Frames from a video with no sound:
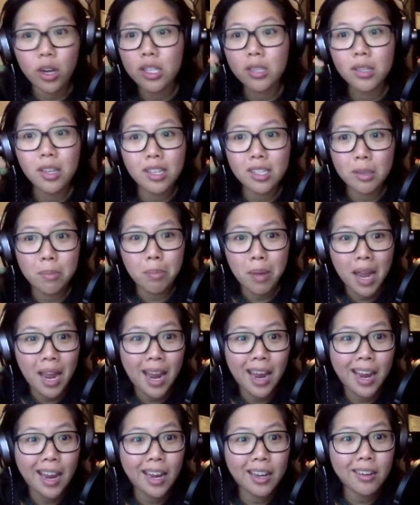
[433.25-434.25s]
It's a
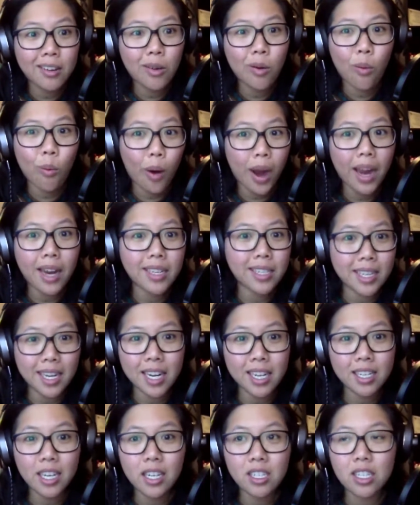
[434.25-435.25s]
paid way to
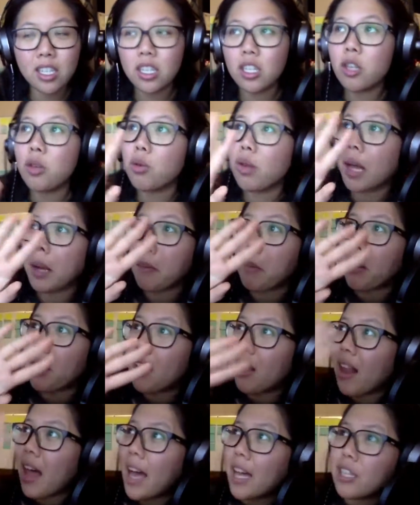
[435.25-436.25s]
get attention. You like
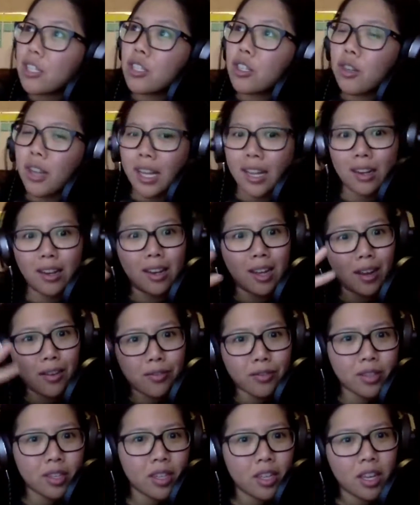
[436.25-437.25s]
plaster, like
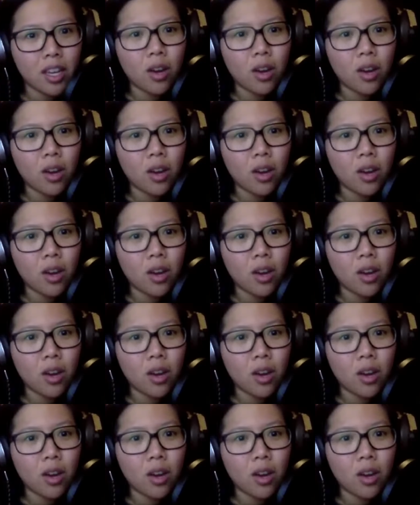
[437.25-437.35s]
Lyft.